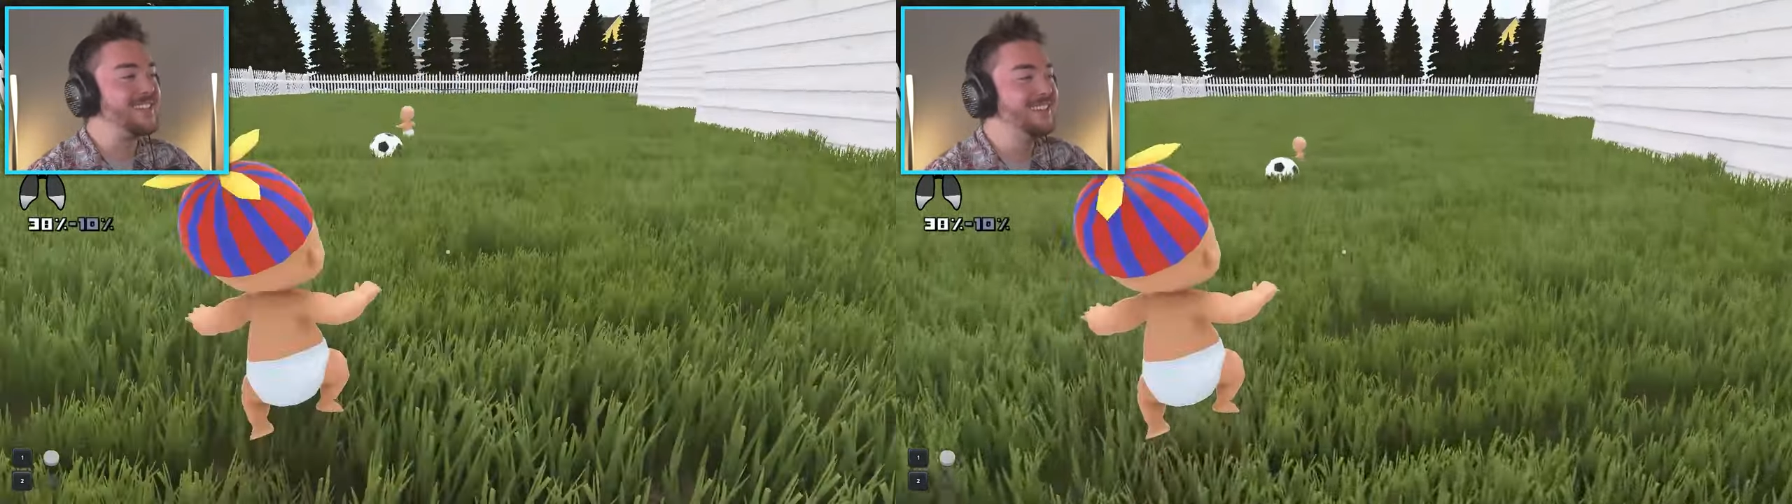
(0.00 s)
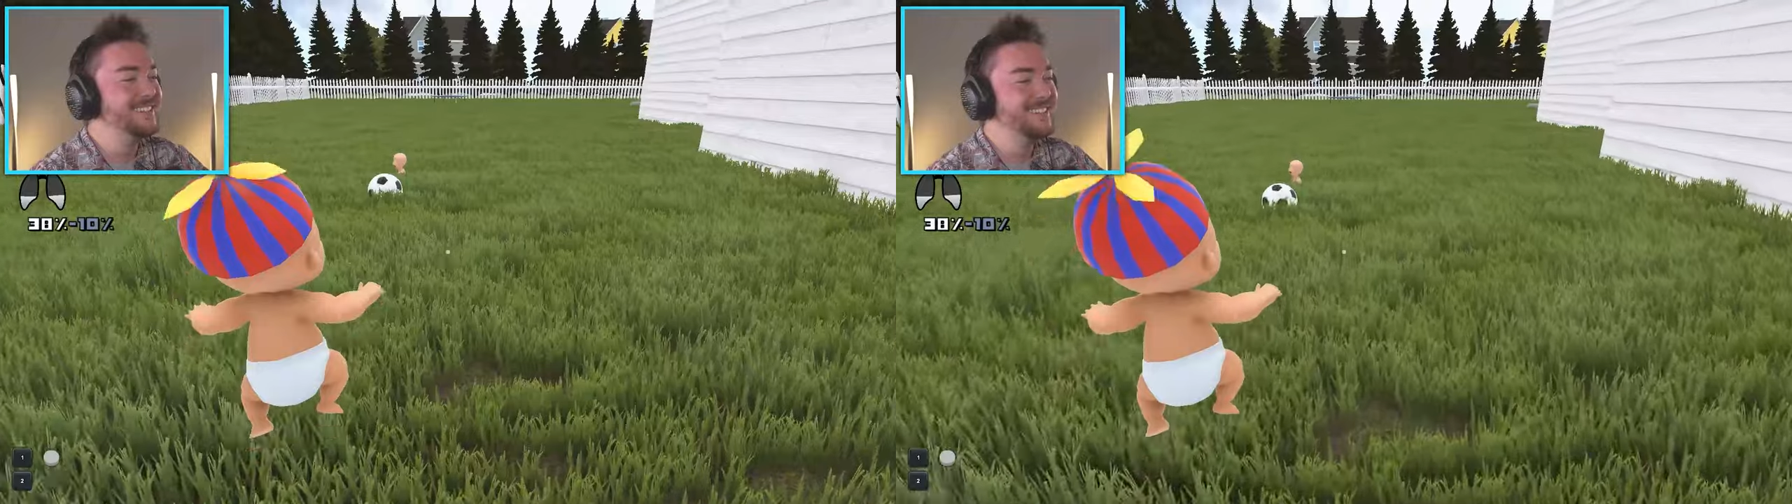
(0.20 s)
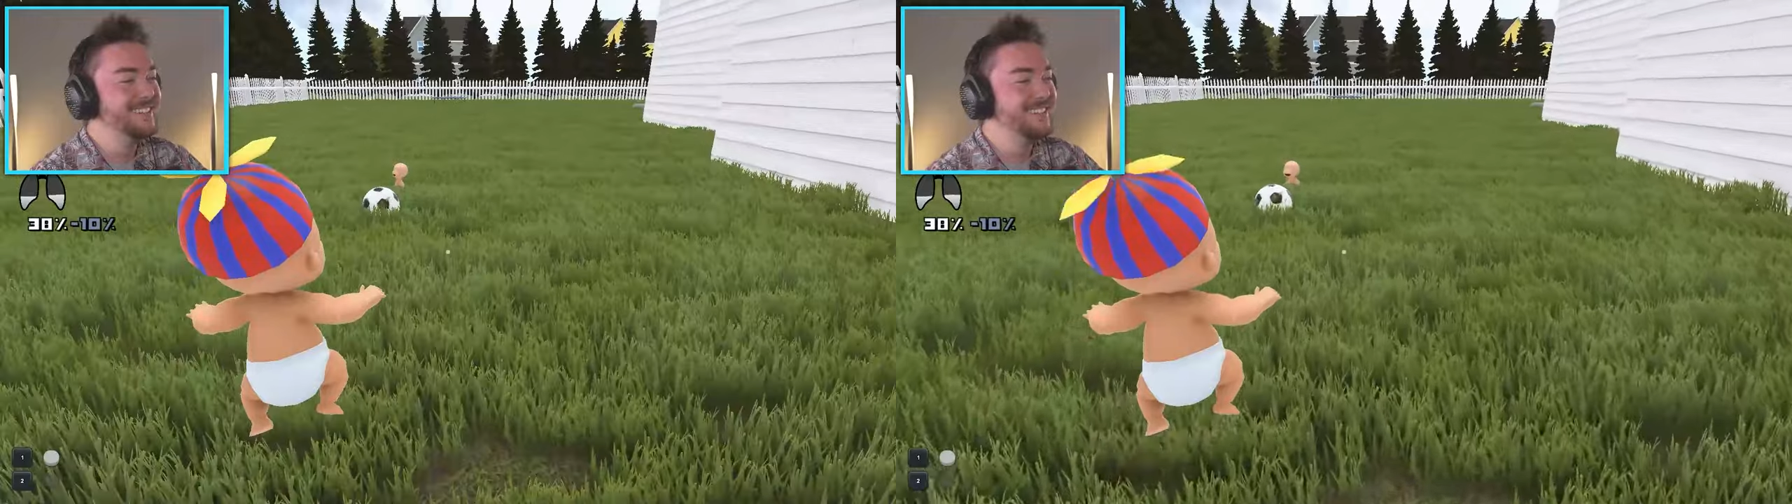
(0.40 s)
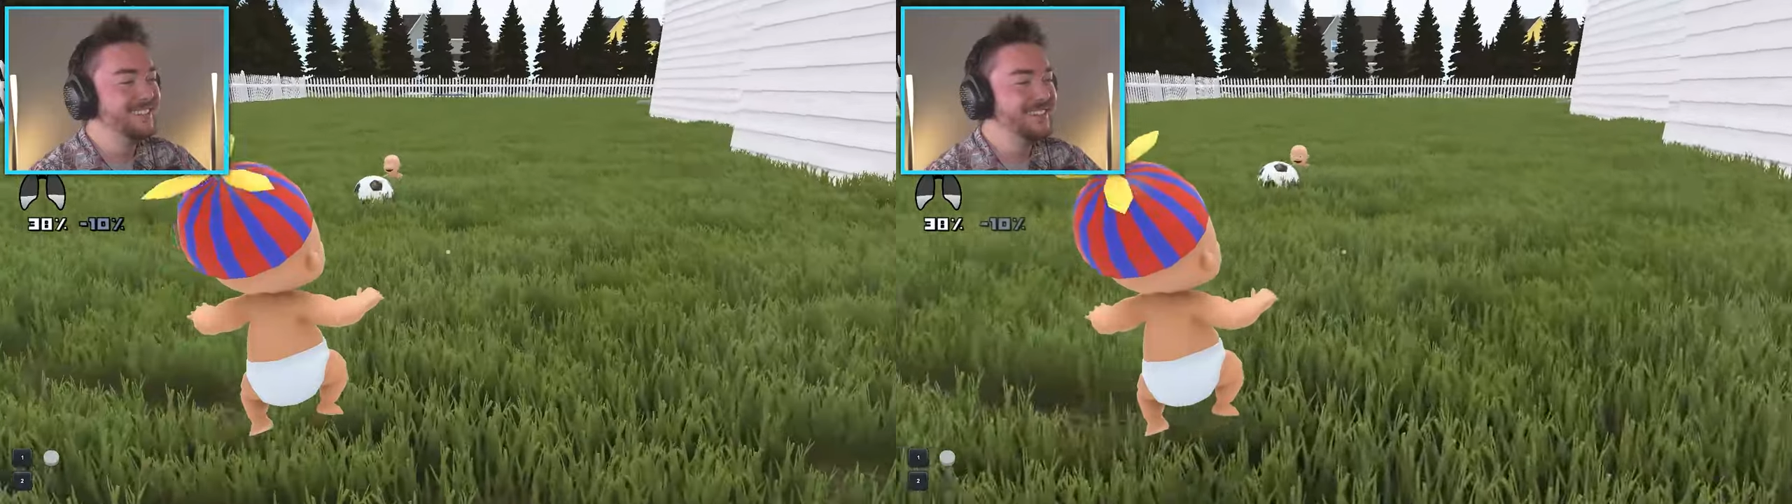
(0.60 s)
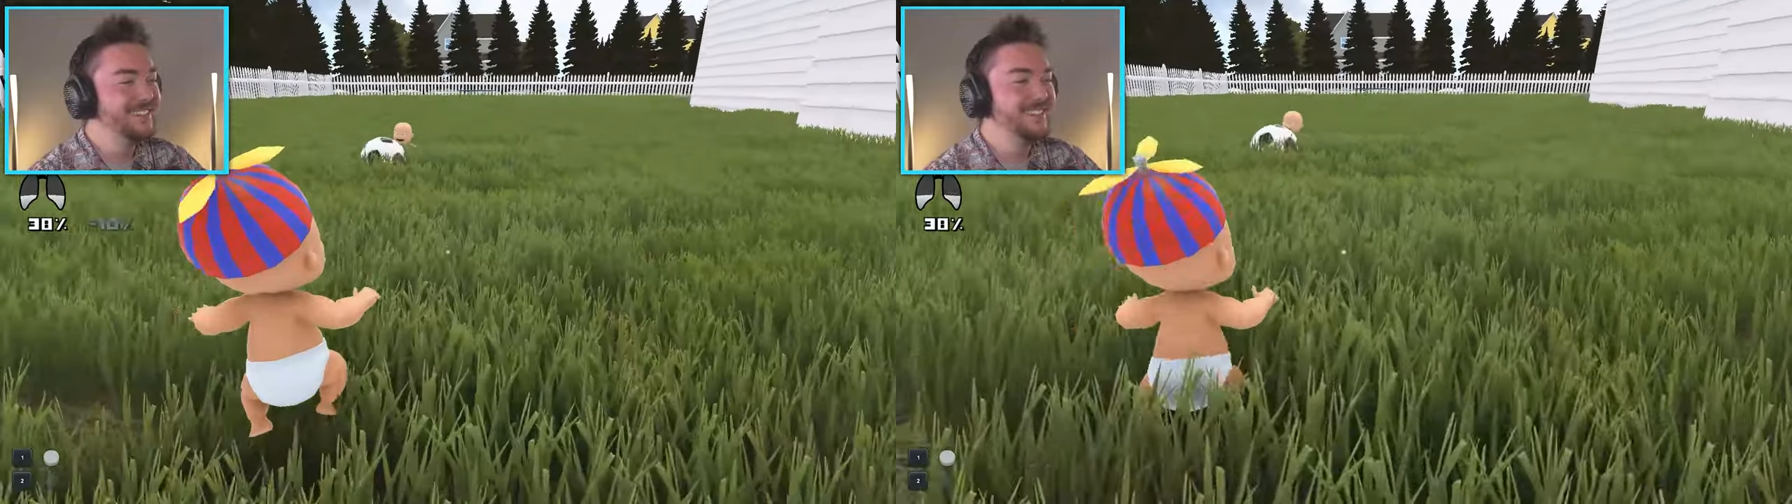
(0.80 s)
Big world
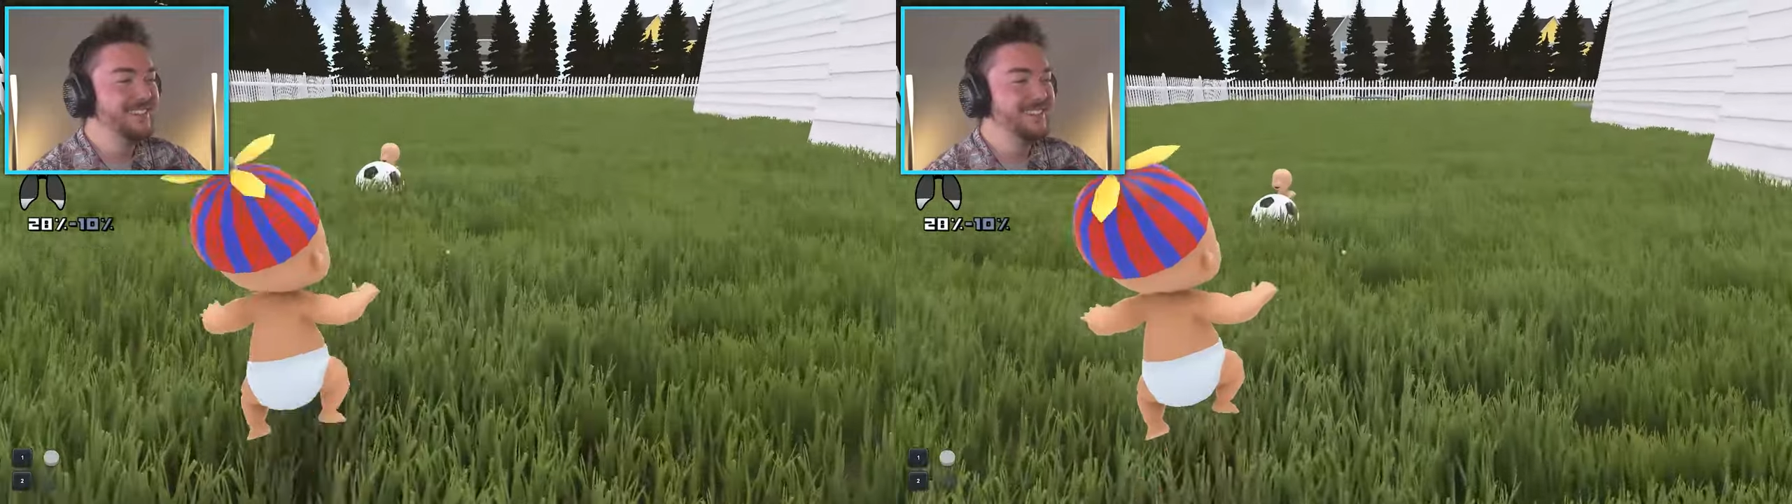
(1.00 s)
out there.